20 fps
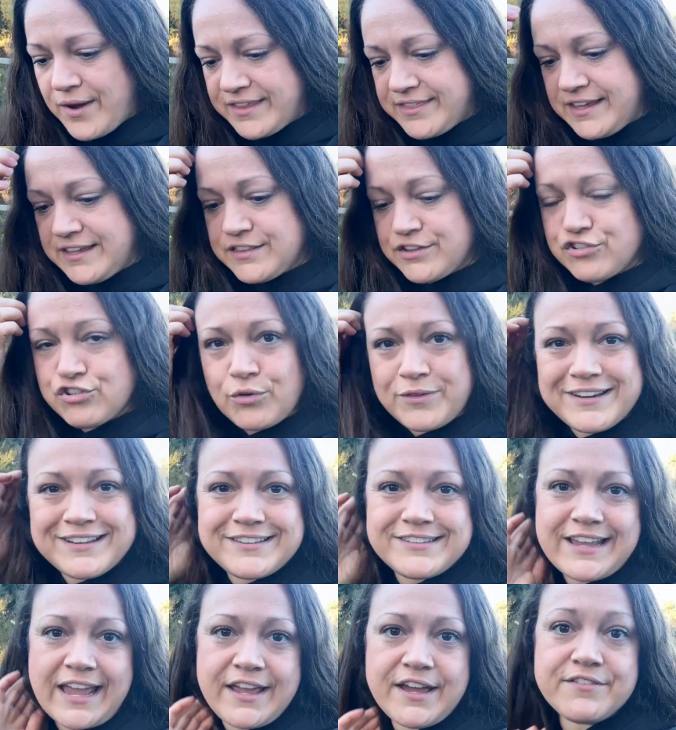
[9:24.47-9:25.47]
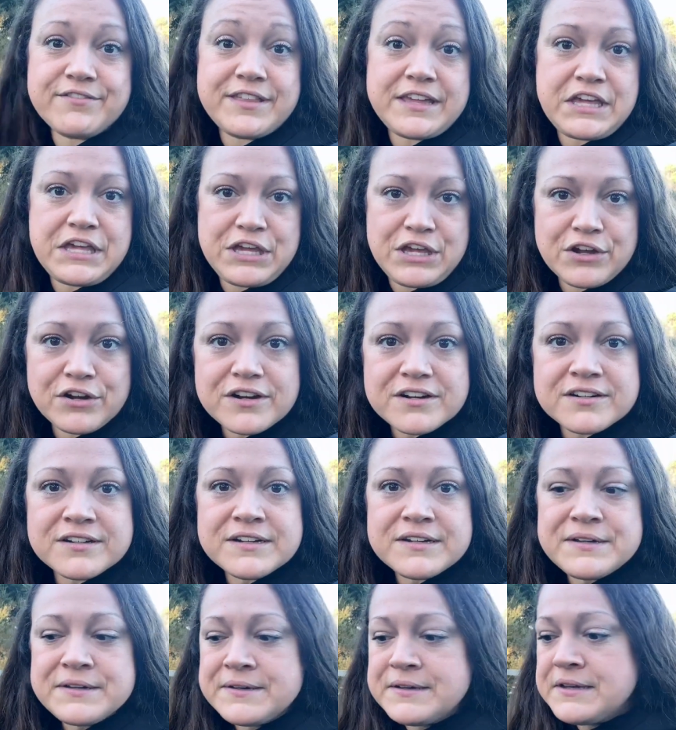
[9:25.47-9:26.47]
I think the shortest day of the year.
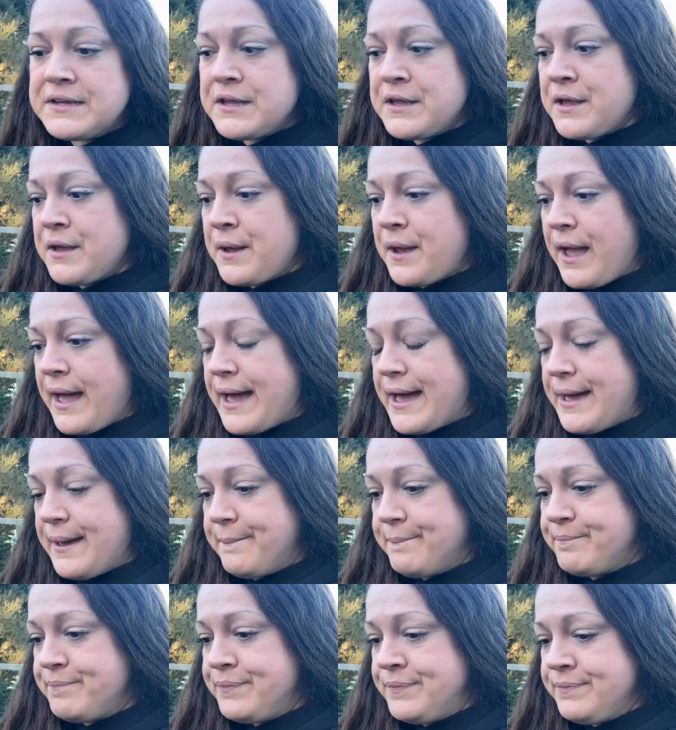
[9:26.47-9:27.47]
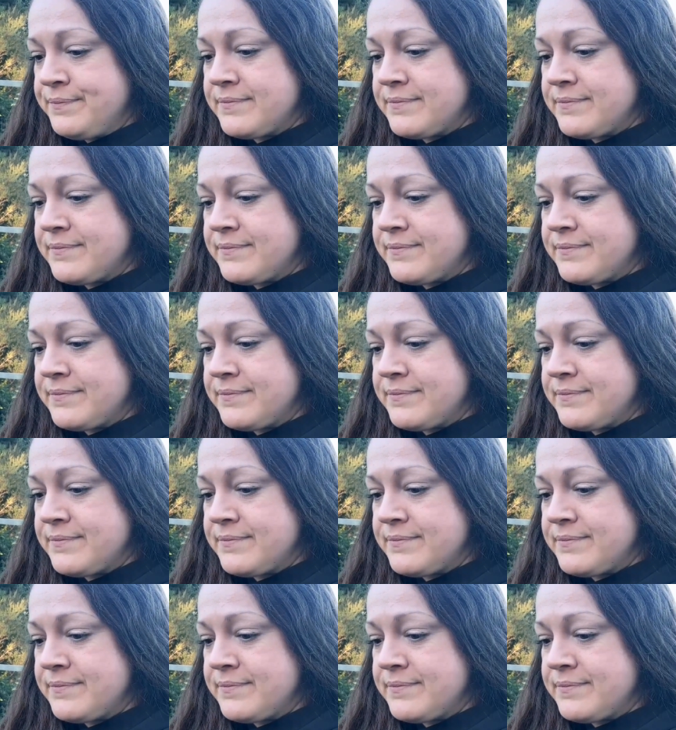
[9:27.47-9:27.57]
I